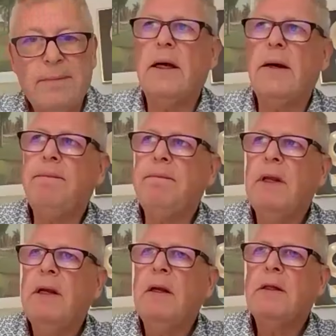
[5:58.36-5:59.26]
um,
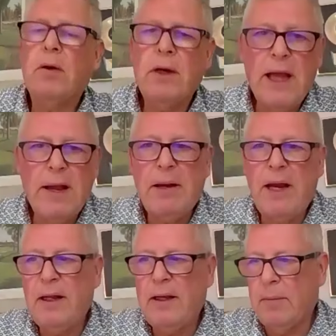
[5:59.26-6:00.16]
talking
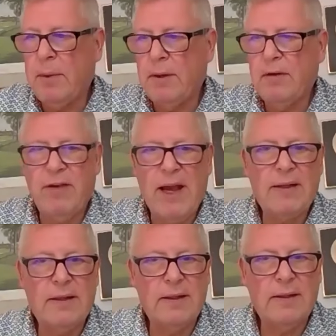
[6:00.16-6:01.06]
earlier about the
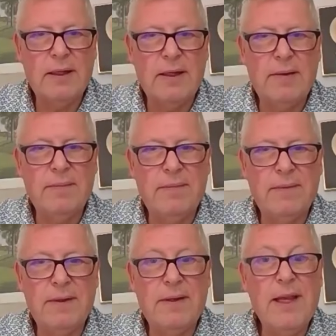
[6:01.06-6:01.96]
fact that, um,
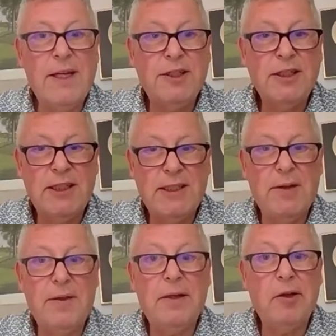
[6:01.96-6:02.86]
the agencies
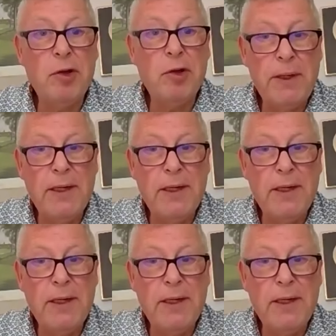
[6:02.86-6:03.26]
out there, European